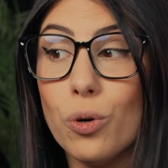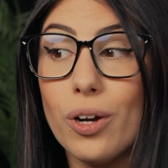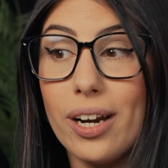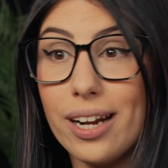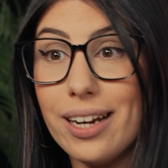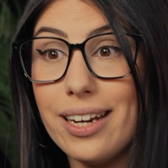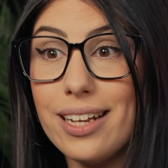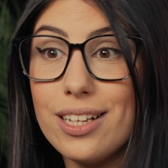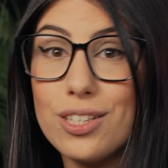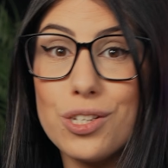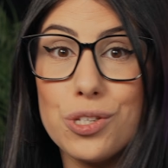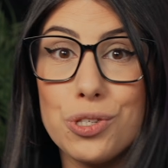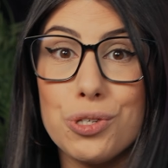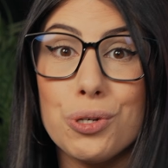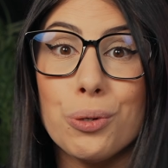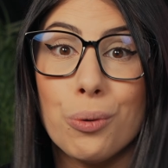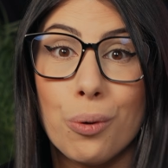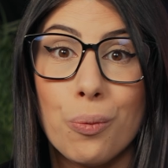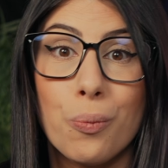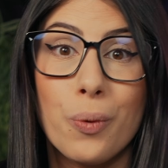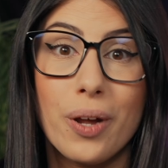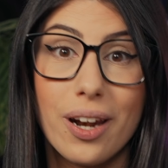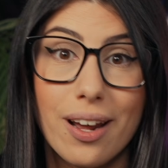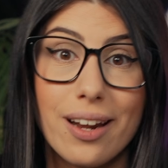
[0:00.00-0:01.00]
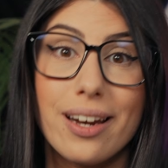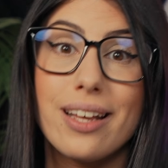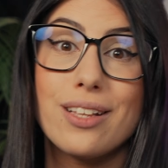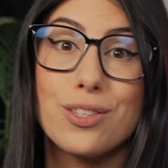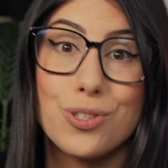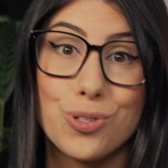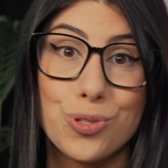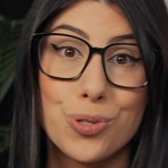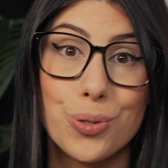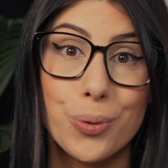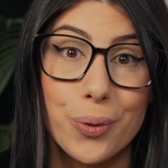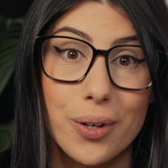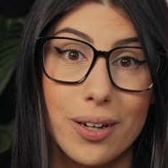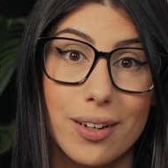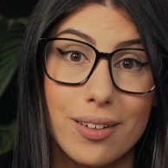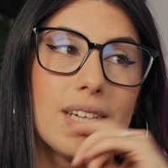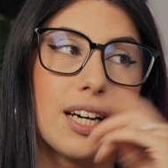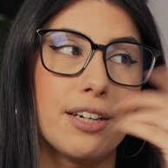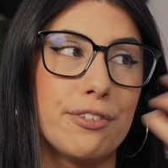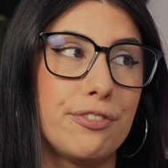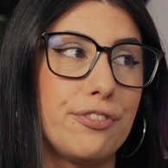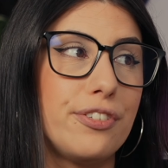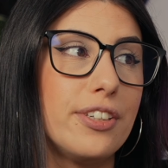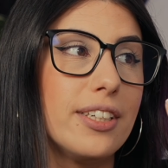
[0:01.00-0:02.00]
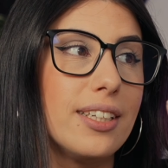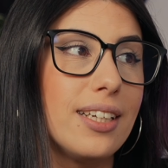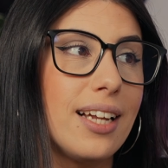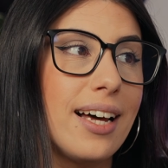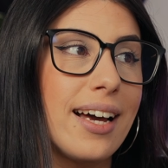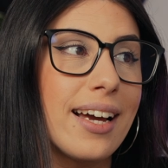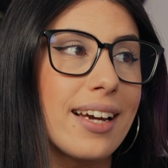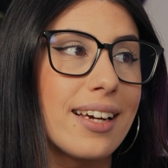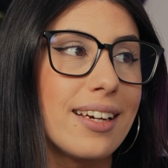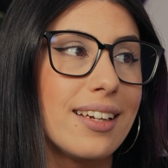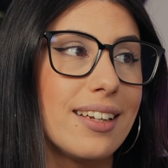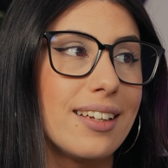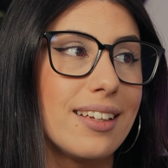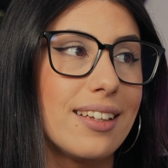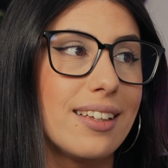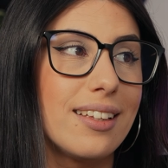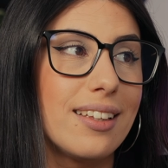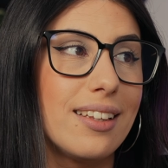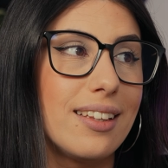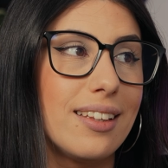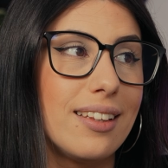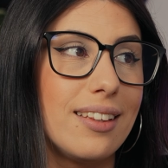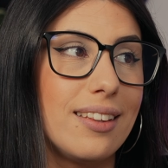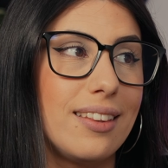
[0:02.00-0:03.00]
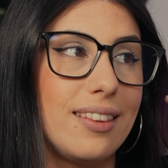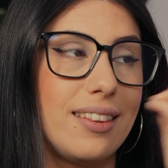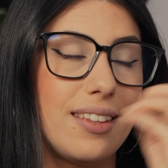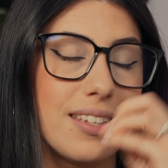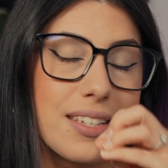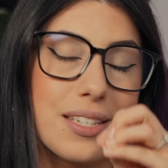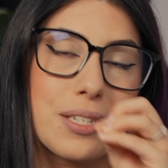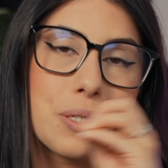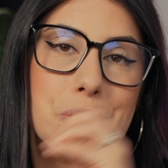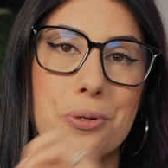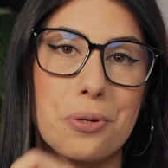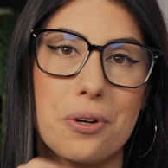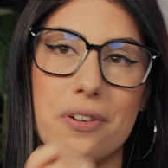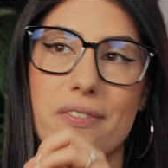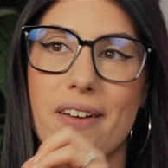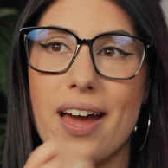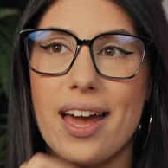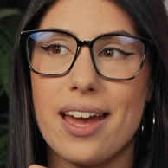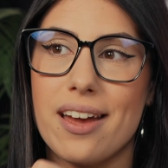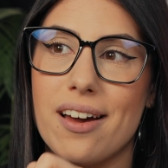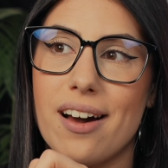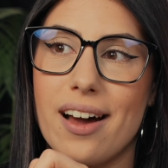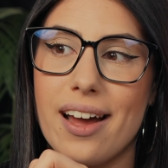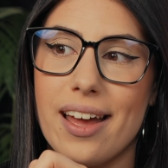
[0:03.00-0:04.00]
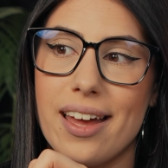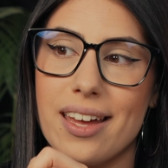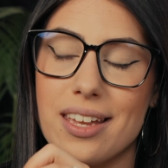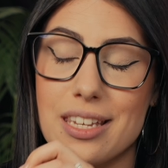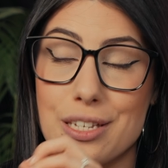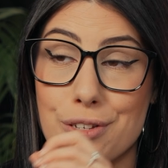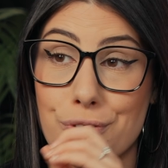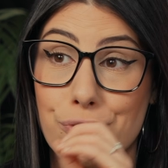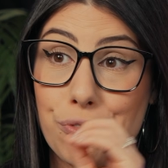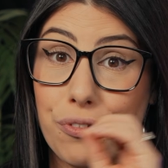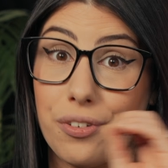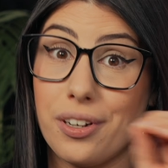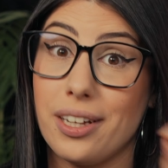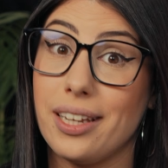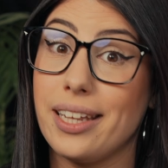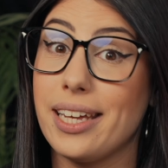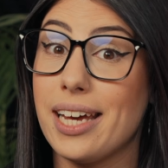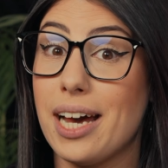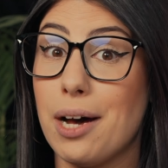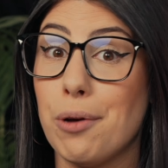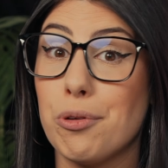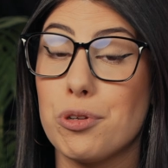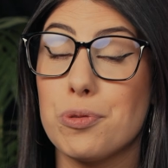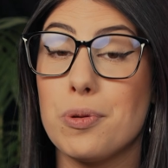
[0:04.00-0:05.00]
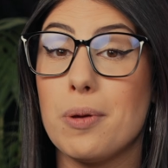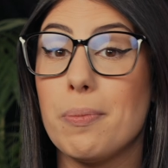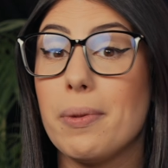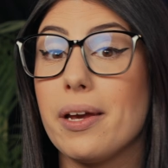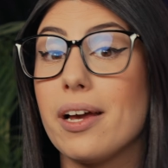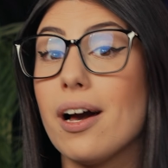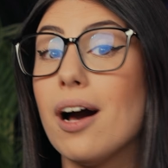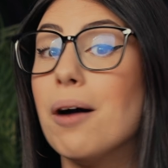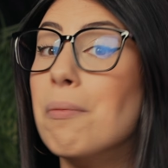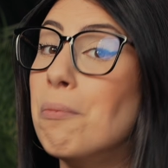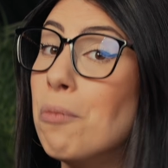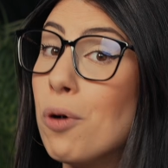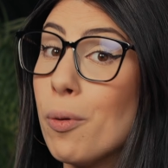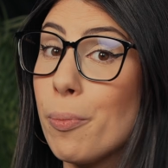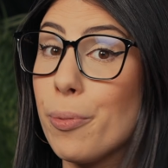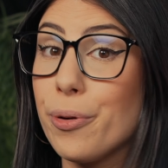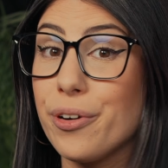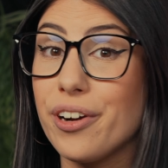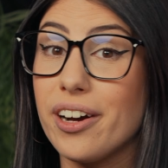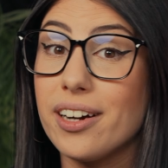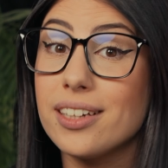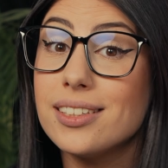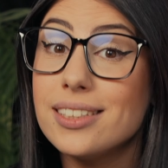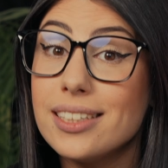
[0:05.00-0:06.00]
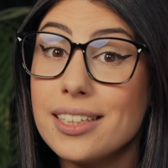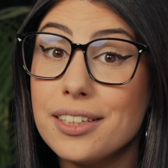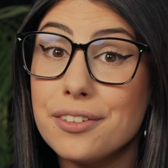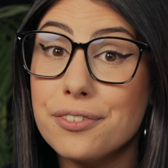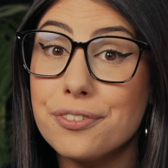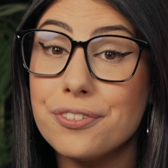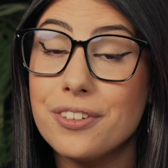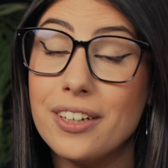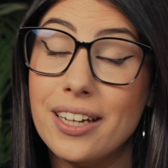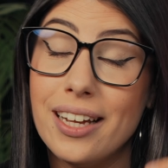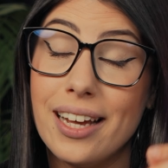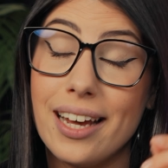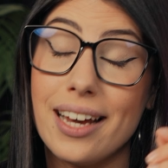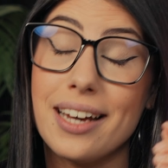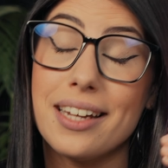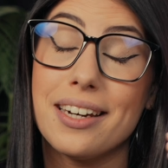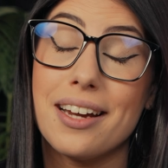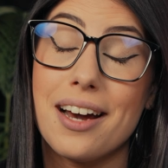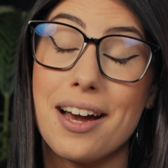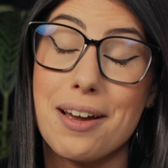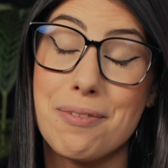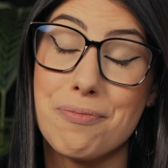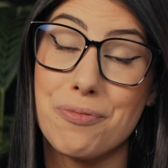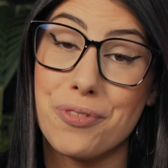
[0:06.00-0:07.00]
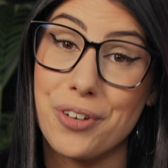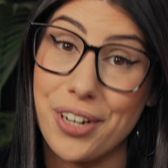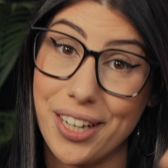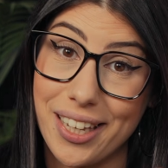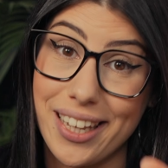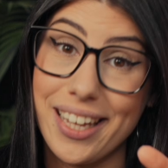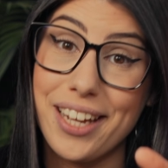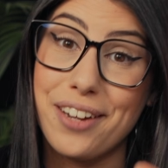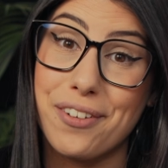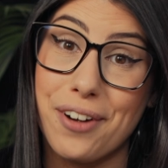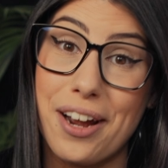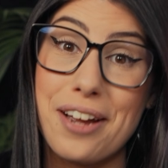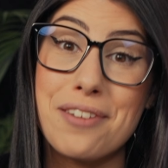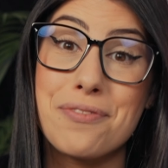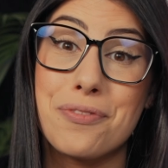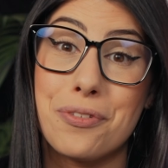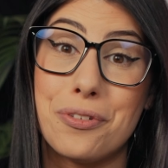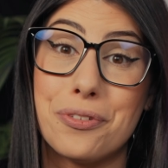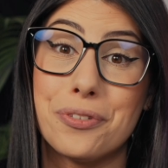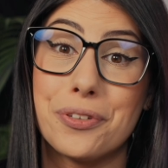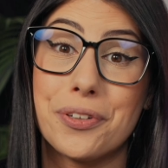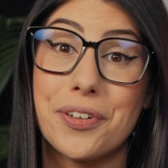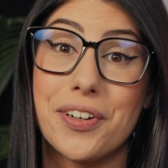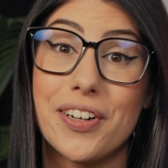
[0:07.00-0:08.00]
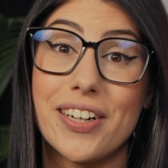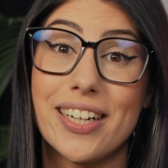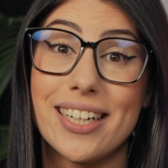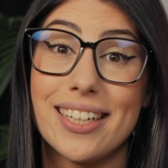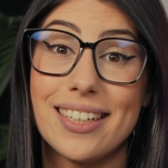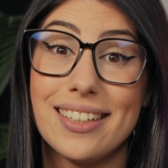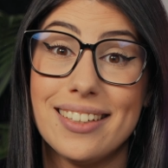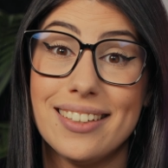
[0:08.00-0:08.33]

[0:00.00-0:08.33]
what I need to do and when I need to do it. I feel like this sort of AI has really helped me become more productive, and I'm really grateful for